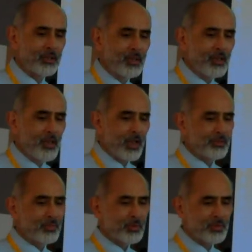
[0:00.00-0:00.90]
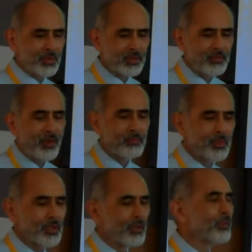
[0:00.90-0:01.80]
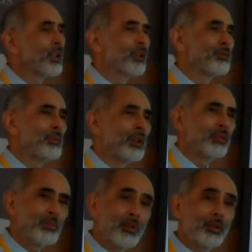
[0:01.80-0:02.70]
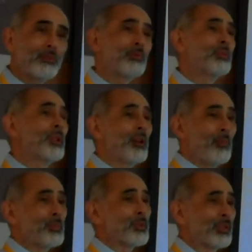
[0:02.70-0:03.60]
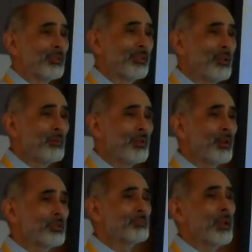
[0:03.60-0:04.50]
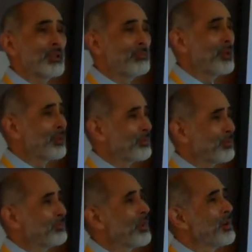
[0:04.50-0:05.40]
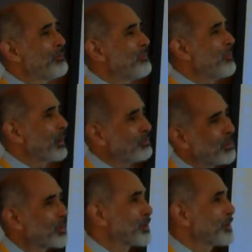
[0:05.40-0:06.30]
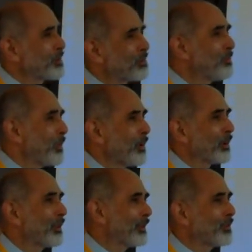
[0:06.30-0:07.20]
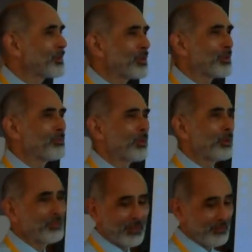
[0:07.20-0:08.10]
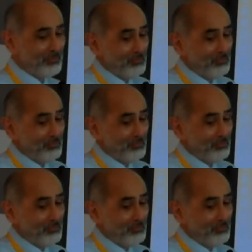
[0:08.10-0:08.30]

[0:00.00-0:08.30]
that, as opposed to 65% of the English speakers. We thought it would be the opposite. We thought Spanish speakers would want more support, social support, but